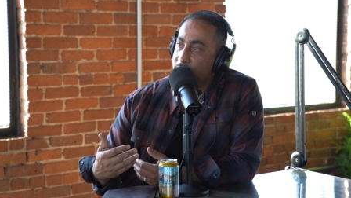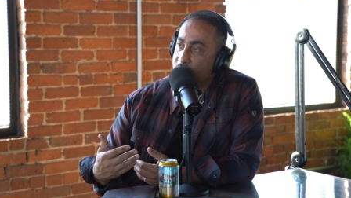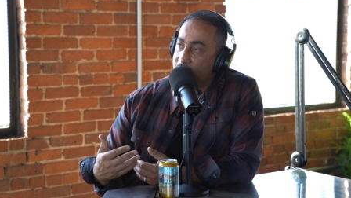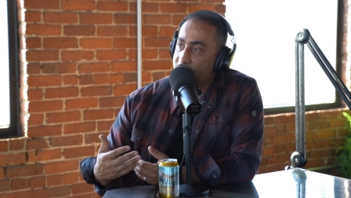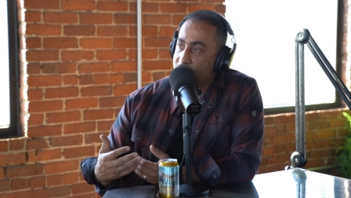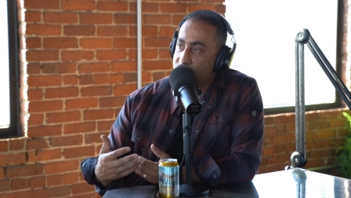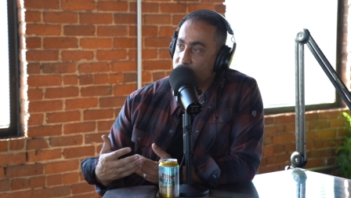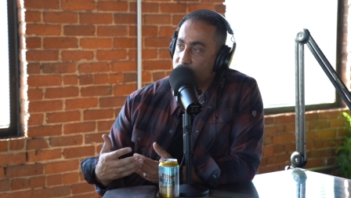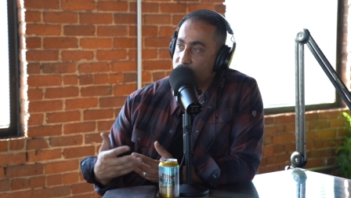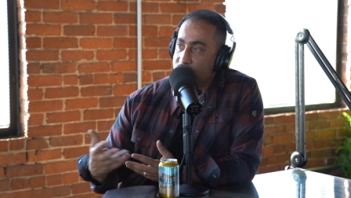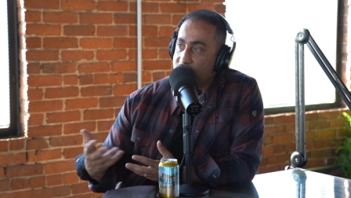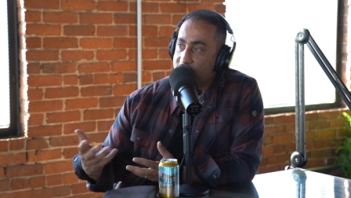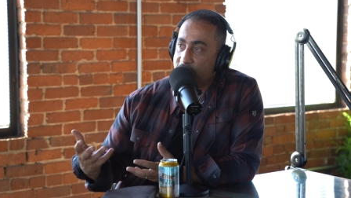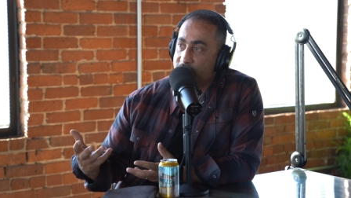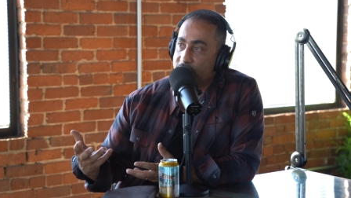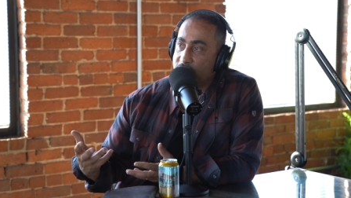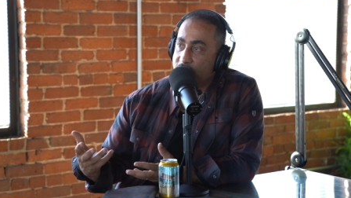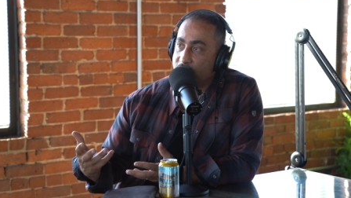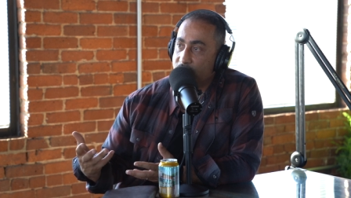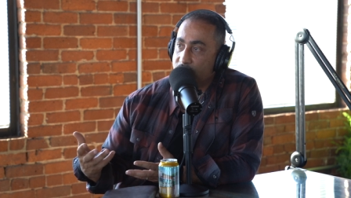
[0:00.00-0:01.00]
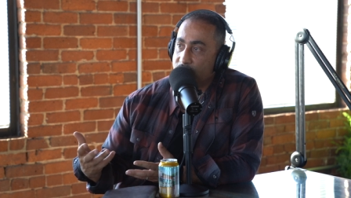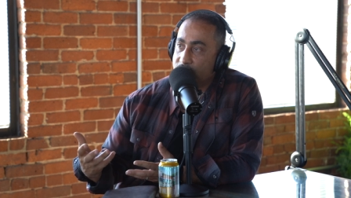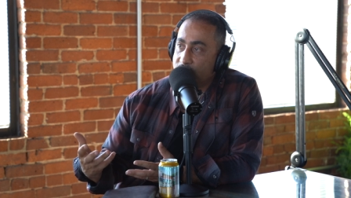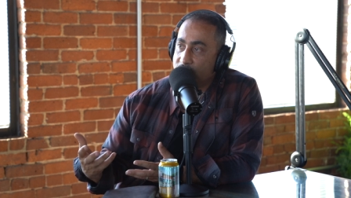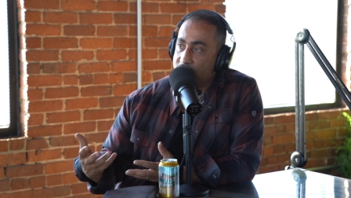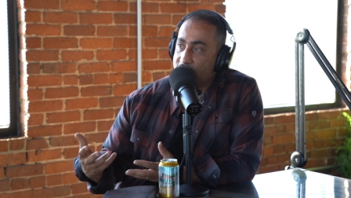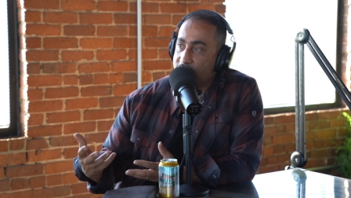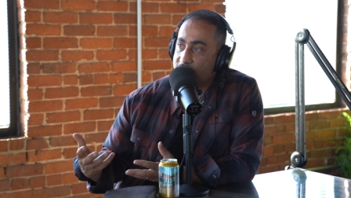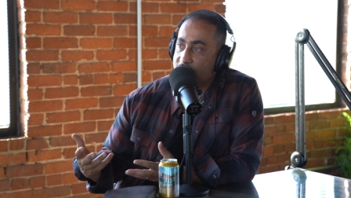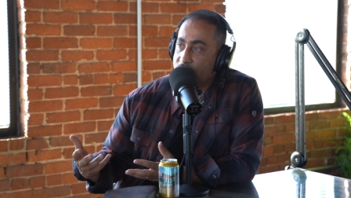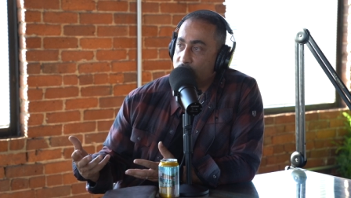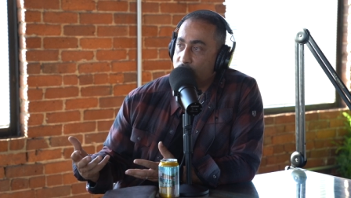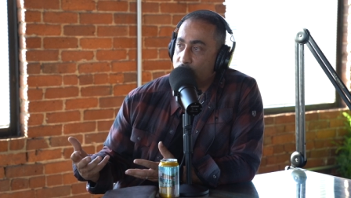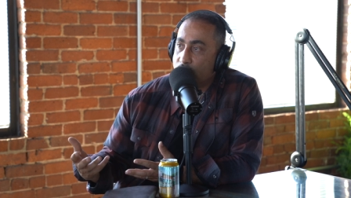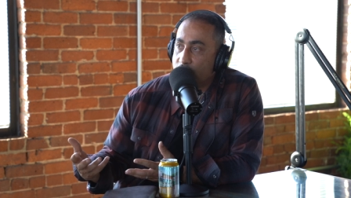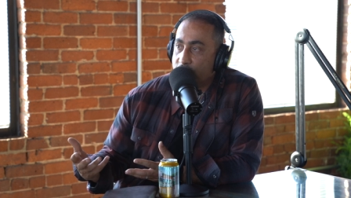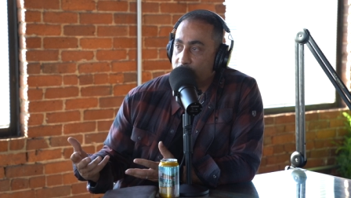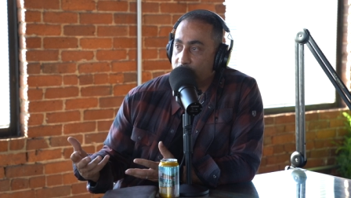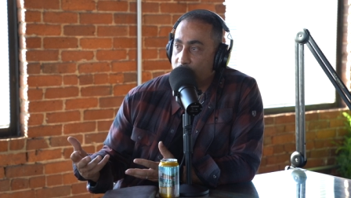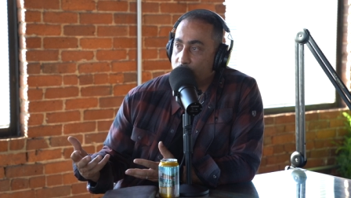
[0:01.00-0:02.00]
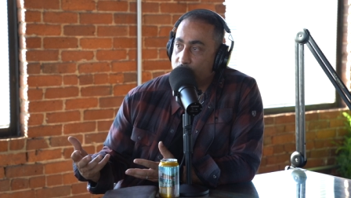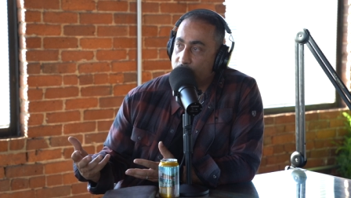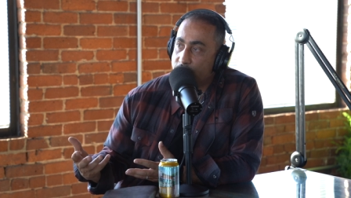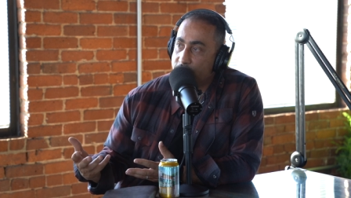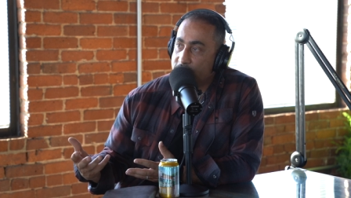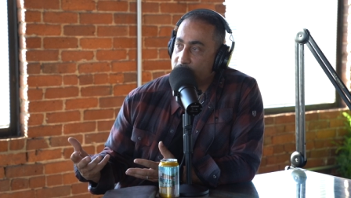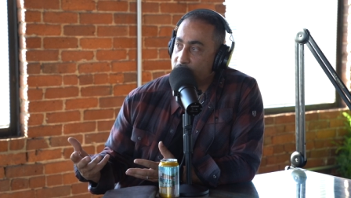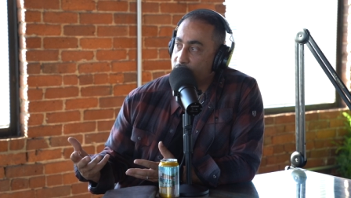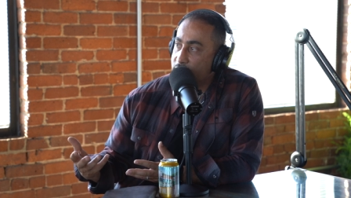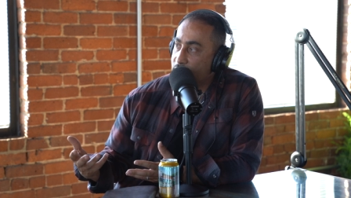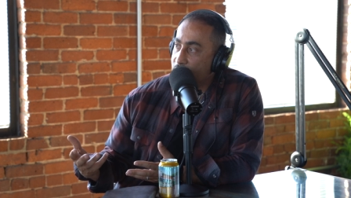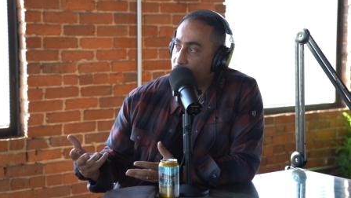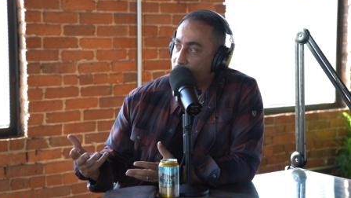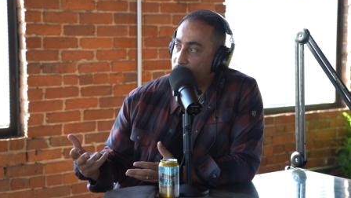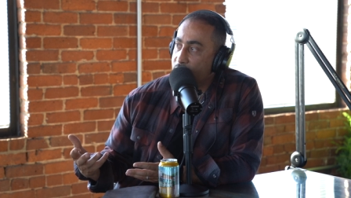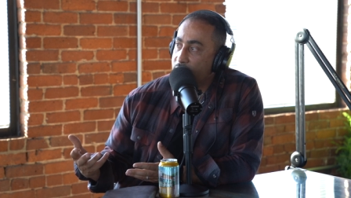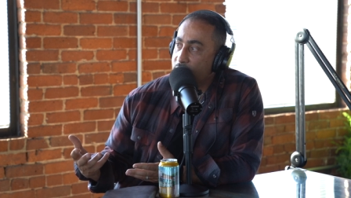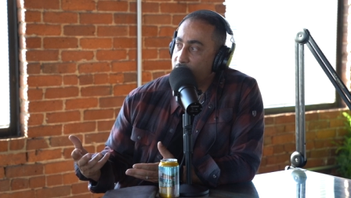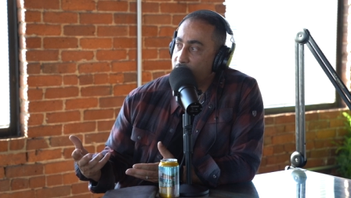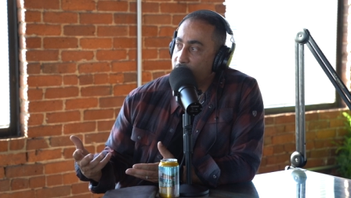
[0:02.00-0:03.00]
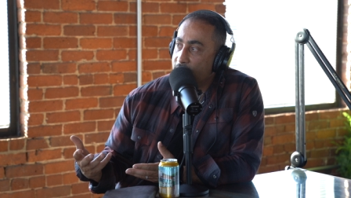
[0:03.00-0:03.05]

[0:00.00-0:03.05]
Because you never know. You never know where Votary is going to go,